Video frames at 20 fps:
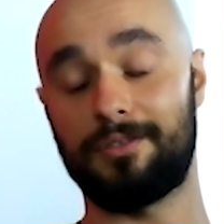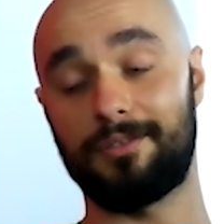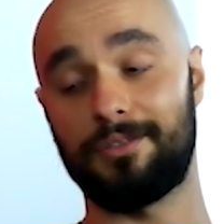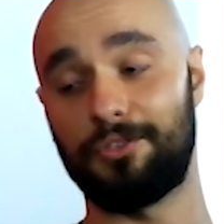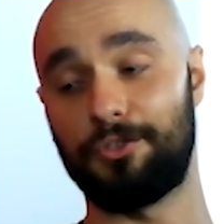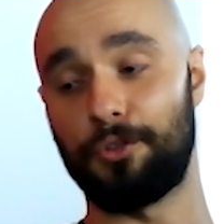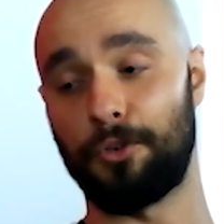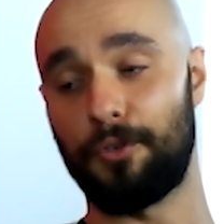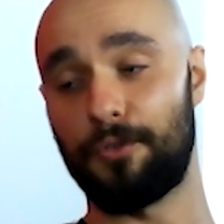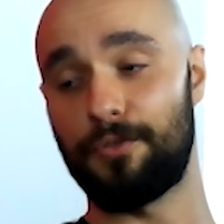
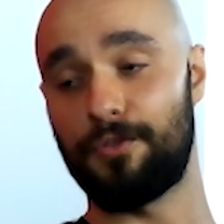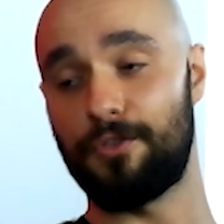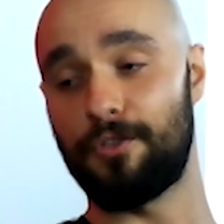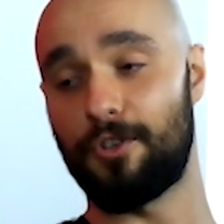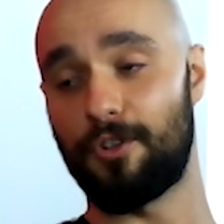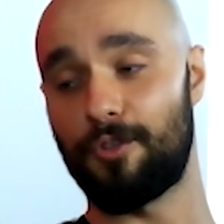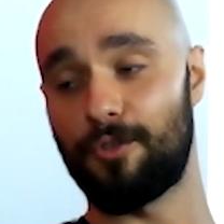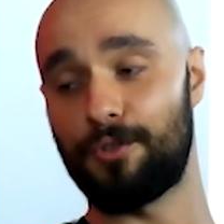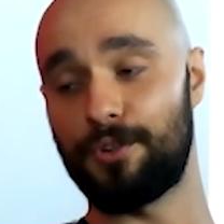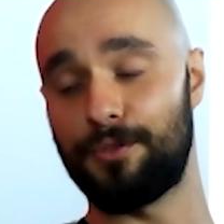don't
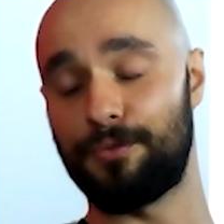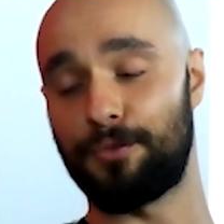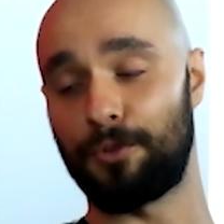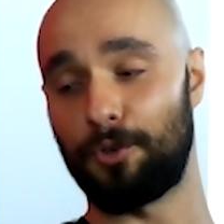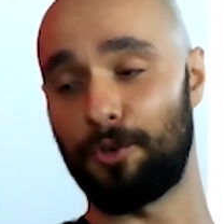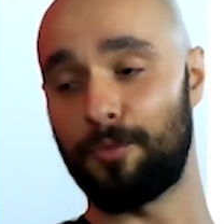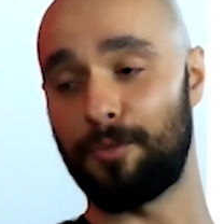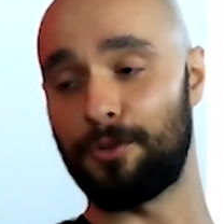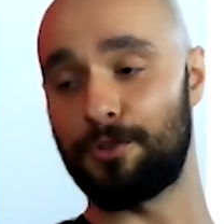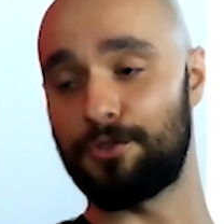know if
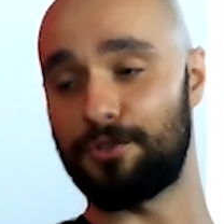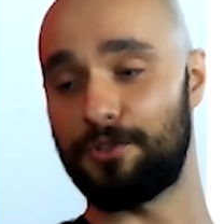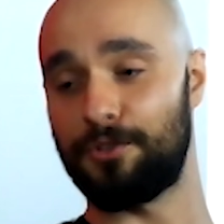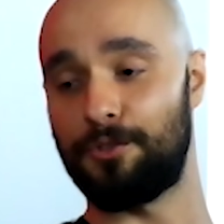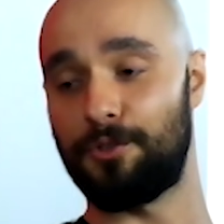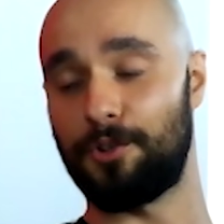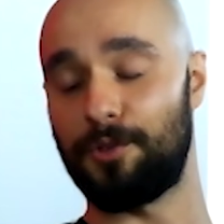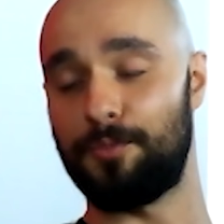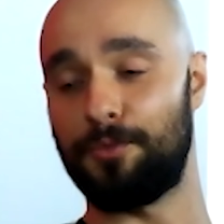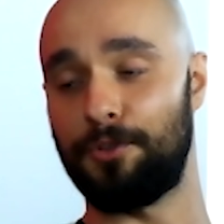robots are
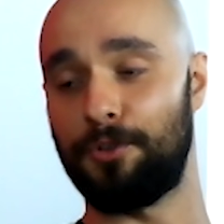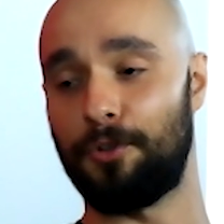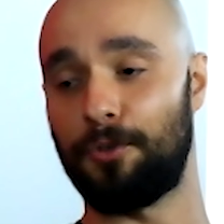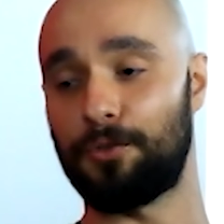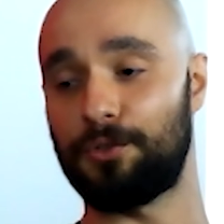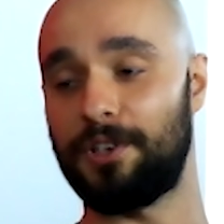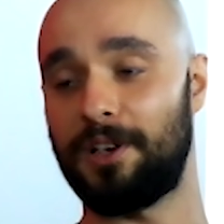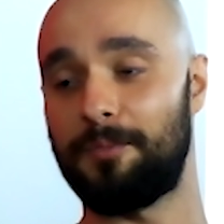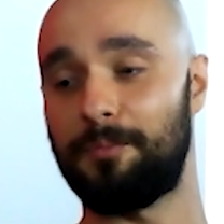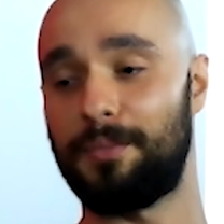going to be
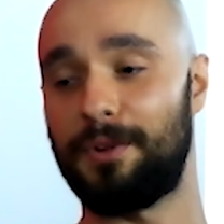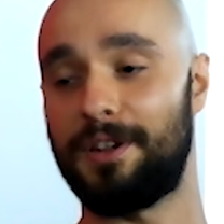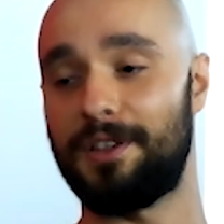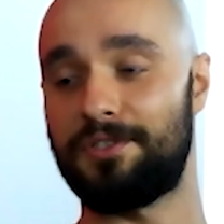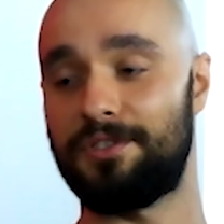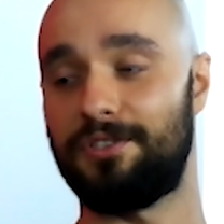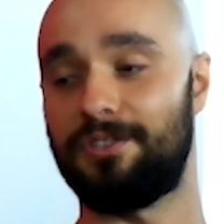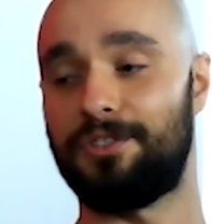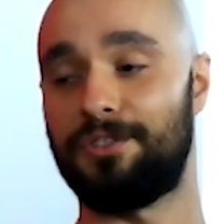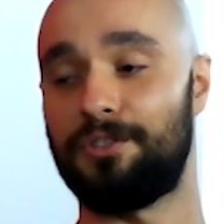all that
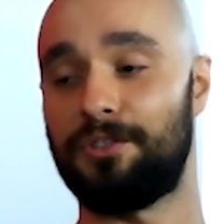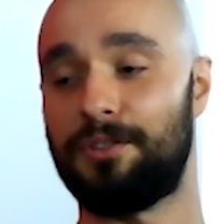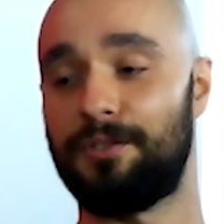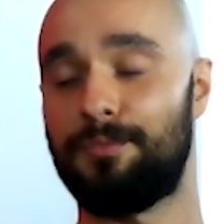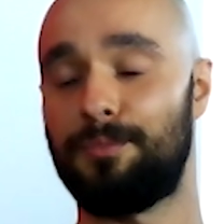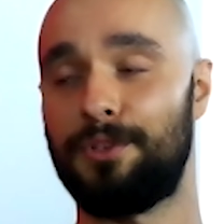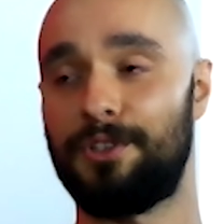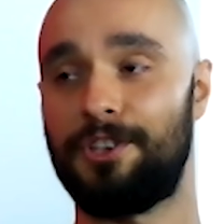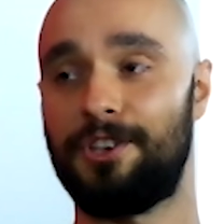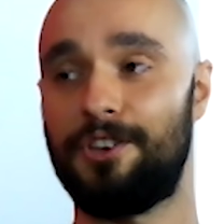pleasant in the
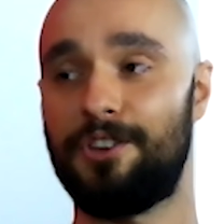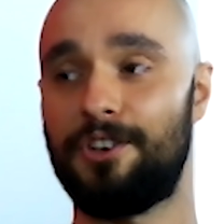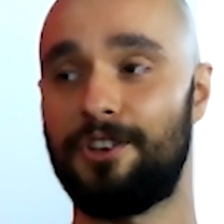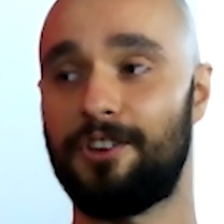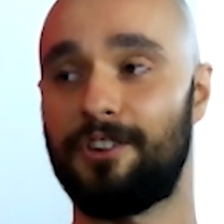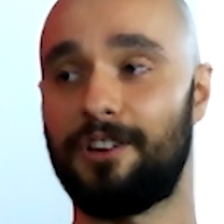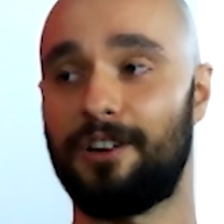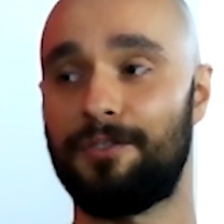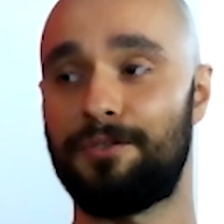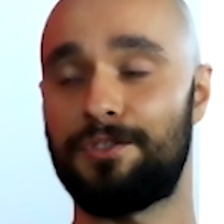
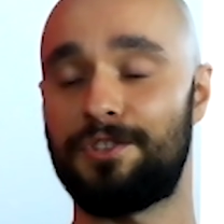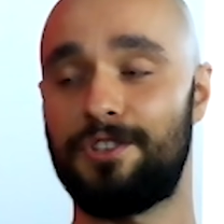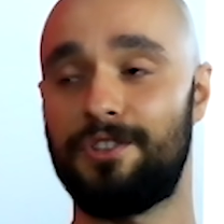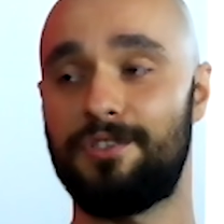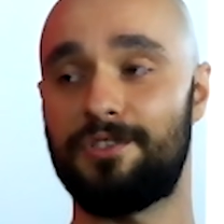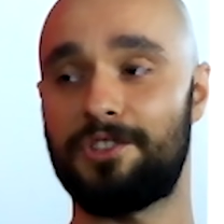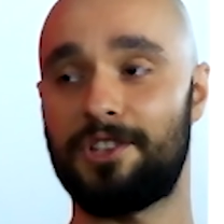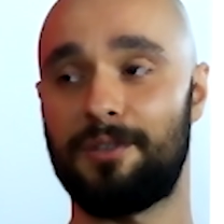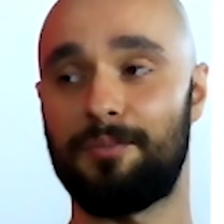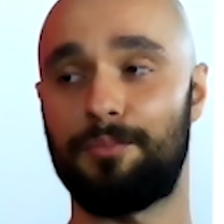beginning. I've
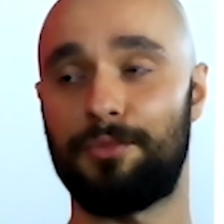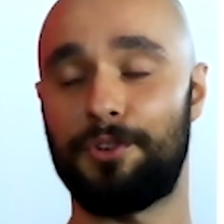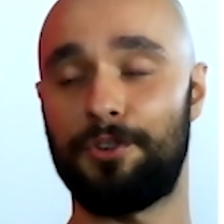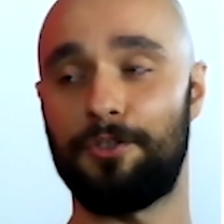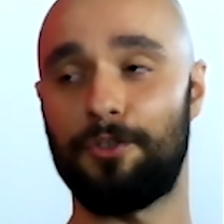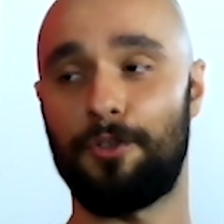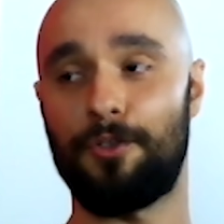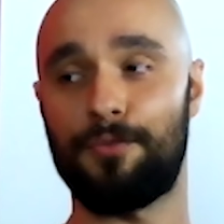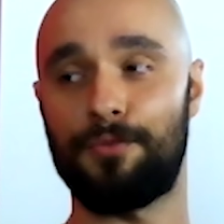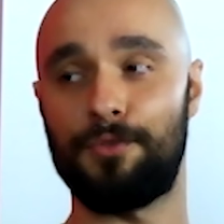seen some
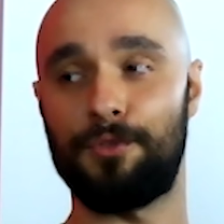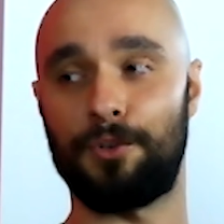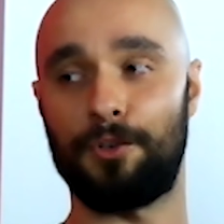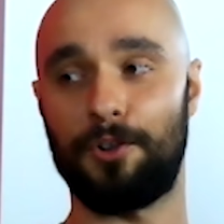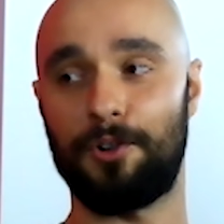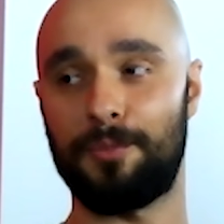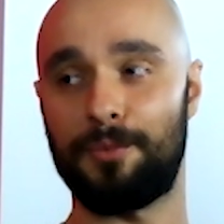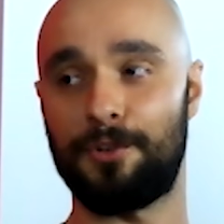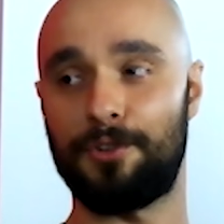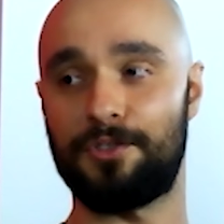pretty awful
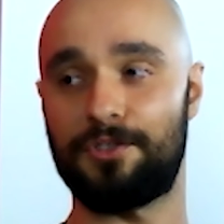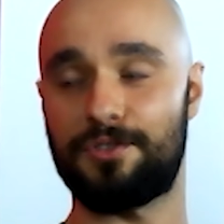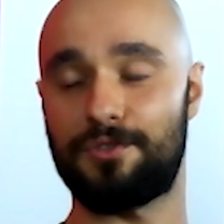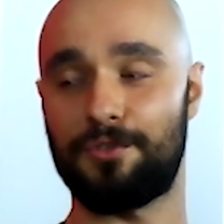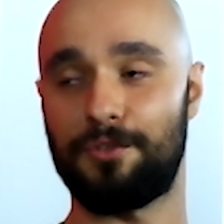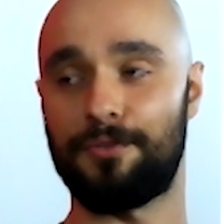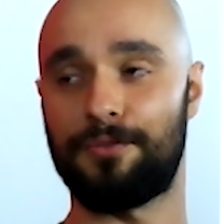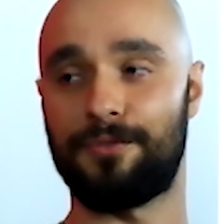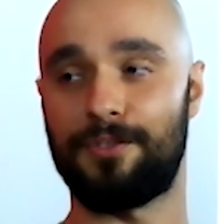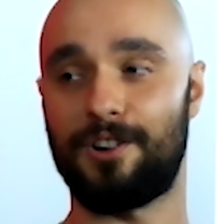robots
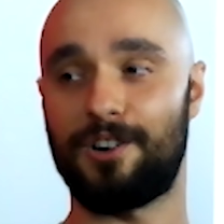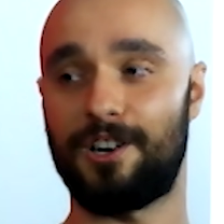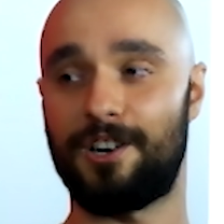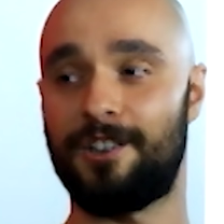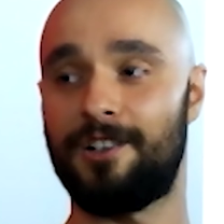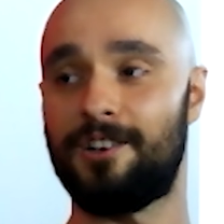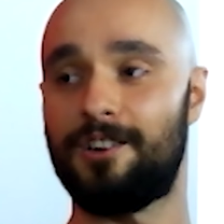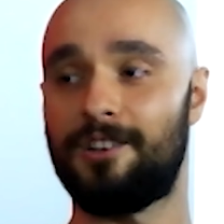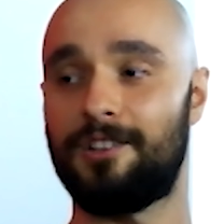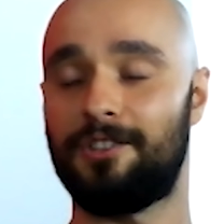so far.